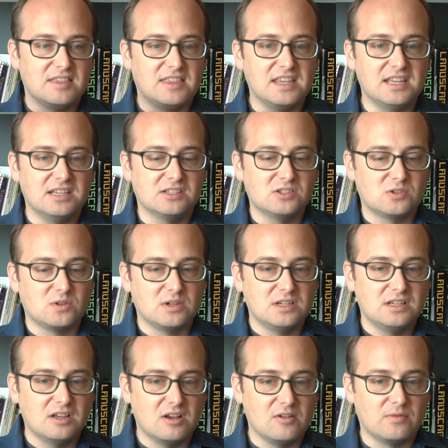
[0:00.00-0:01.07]
The
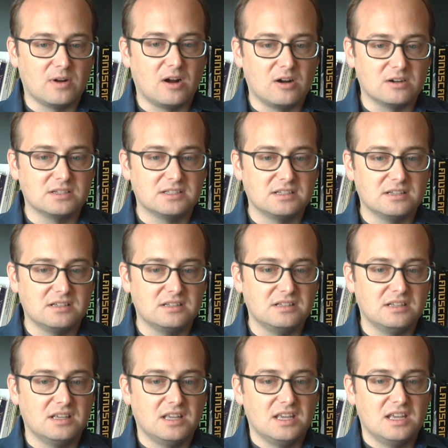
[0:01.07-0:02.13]
history of our city